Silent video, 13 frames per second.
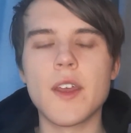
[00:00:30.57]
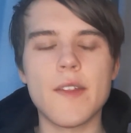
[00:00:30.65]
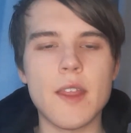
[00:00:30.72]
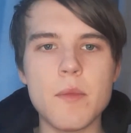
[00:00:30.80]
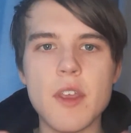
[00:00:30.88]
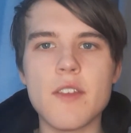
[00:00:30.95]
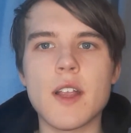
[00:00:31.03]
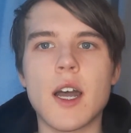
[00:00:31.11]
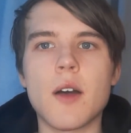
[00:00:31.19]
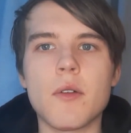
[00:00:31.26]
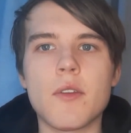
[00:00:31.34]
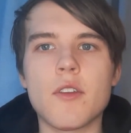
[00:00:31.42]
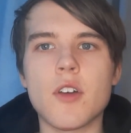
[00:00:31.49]
They missed
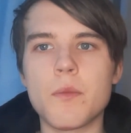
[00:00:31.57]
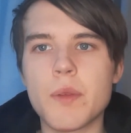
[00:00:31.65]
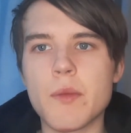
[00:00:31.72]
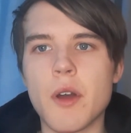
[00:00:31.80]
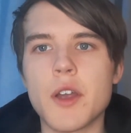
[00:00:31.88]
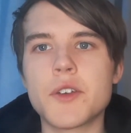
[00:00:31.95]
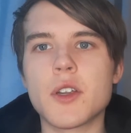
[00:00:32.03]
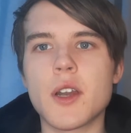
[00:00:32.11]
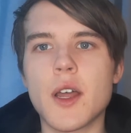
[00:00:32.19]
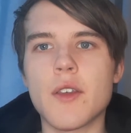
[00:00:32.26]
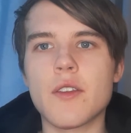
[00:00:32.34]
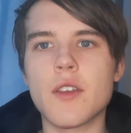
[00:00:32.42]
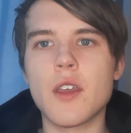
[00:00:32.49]
out on promotion
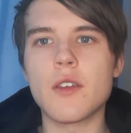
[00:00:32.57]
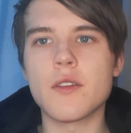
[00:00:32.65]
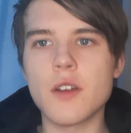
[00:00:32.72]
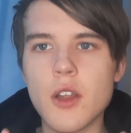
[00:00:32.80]
last season,